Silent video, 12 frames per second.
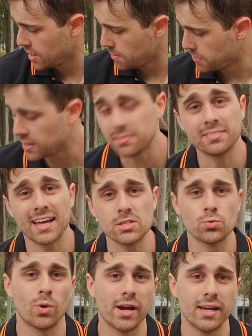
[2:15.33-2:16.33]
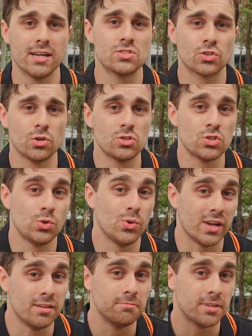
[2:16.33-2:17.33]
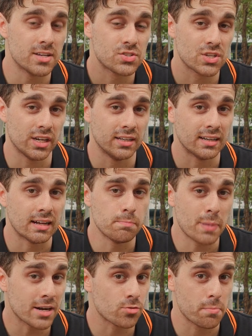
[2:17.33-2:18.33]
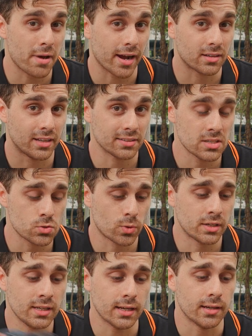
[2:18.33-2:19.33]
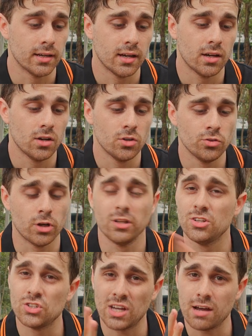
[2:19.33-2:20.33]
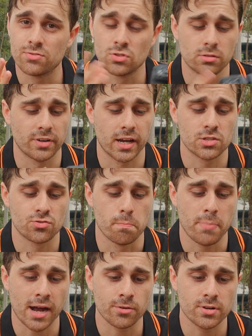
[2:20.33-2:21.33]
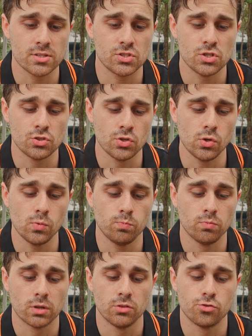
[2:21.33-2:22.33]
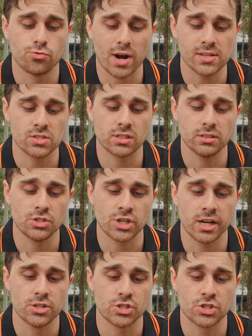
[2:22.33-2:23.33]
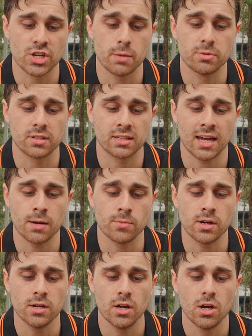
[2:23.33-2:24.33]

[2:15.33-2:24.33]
But that's why it's good to invest in a battery pack like this one here. Not only do you have sort of extra batteries, you do drastically change the shape of the camera.